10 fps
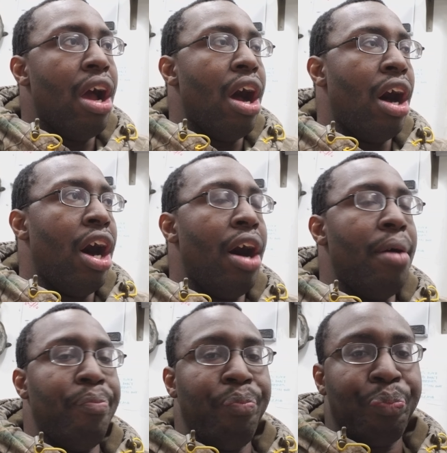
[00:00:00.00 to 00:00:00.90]

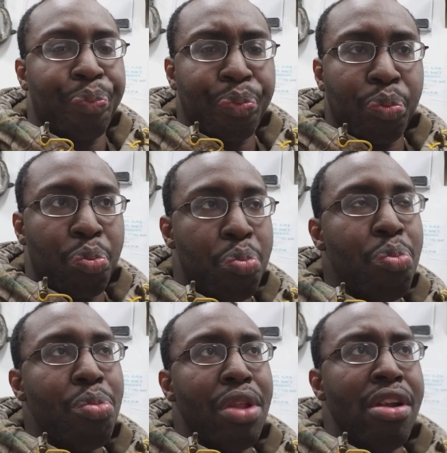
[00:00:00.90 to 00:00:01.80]

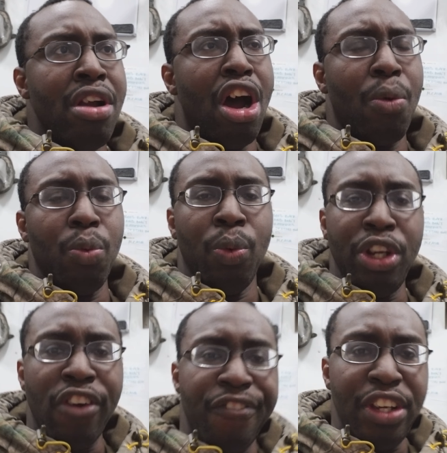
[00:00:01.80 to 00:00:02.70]
When
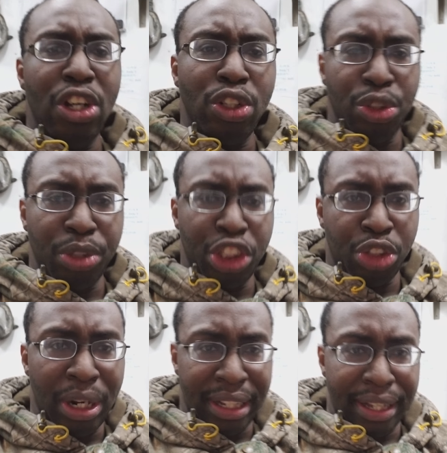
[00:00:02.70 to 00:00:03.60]
your vehicle is
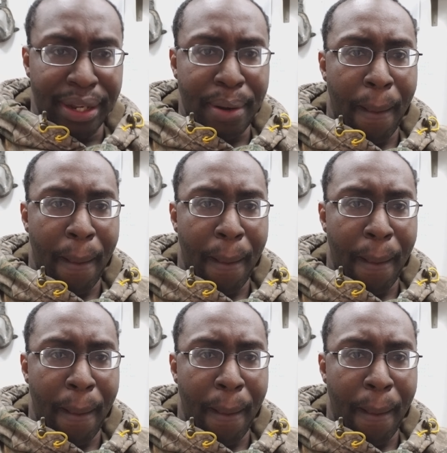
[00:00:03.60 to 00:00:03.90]
restricted,